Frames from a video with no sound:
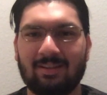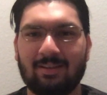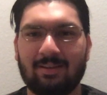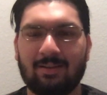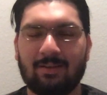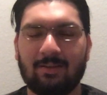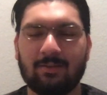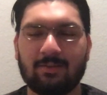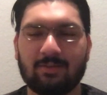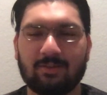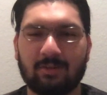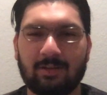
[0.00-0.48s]

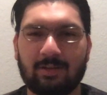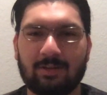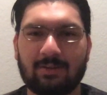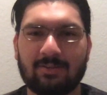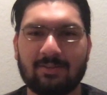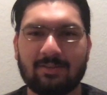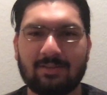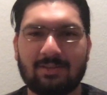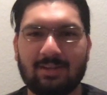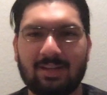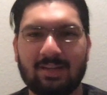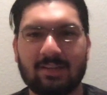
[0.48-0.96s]
So here's
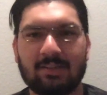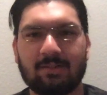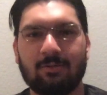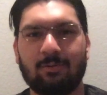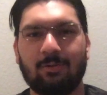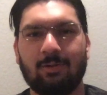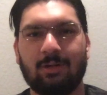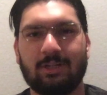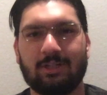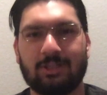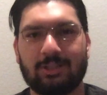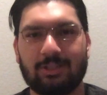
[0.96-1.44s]
the next
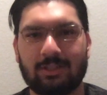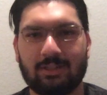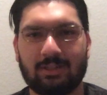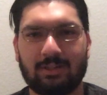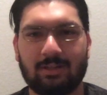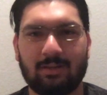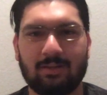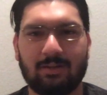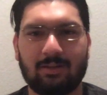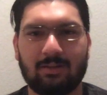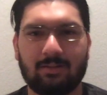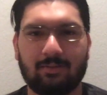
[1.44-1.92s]
question
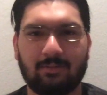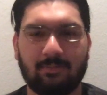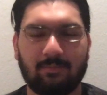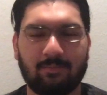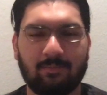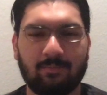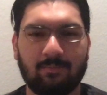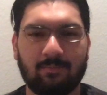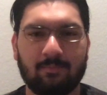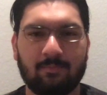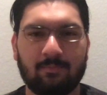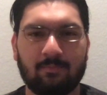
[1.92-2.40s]
now.
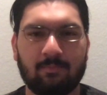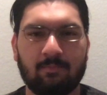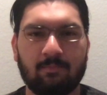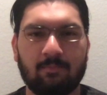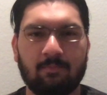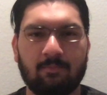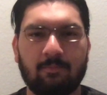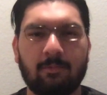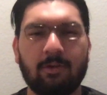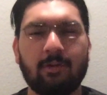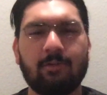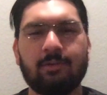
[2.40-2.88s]

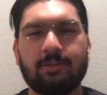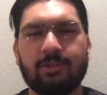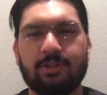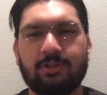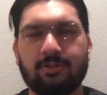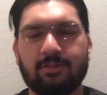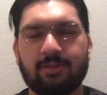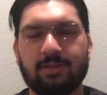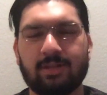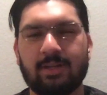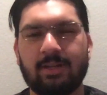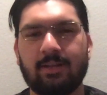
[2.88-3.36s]
What would you
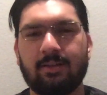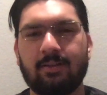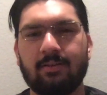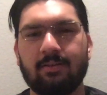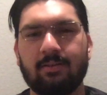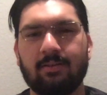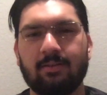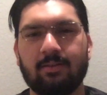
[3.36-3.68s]
say